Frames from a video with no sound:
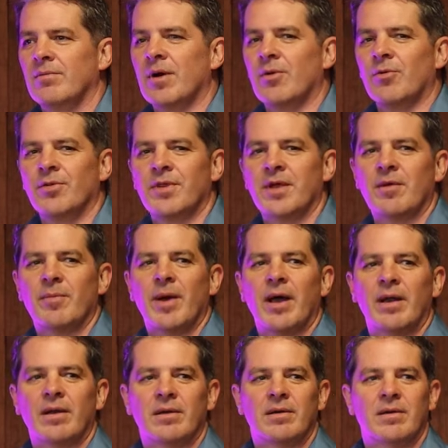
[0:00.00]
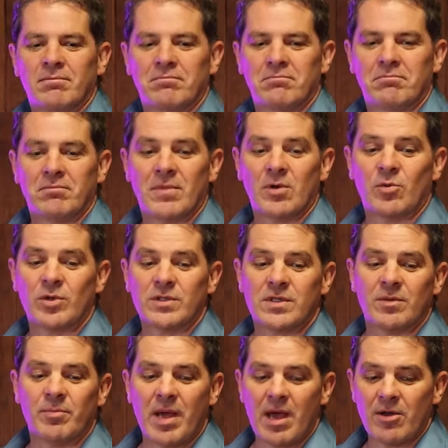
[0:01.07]
and I won't think about it. I want to
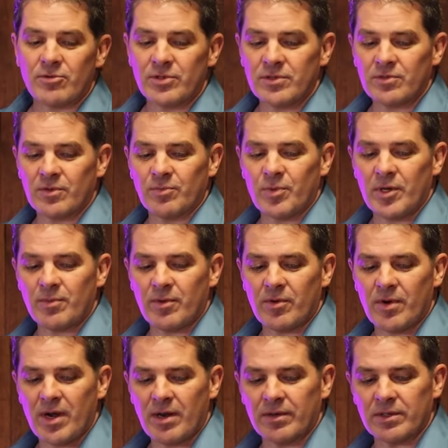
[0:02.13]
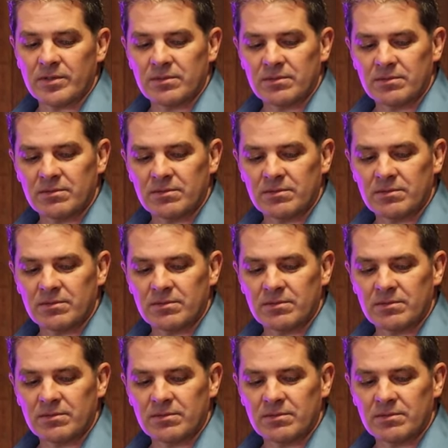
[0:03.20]
set boundaries with the people around us.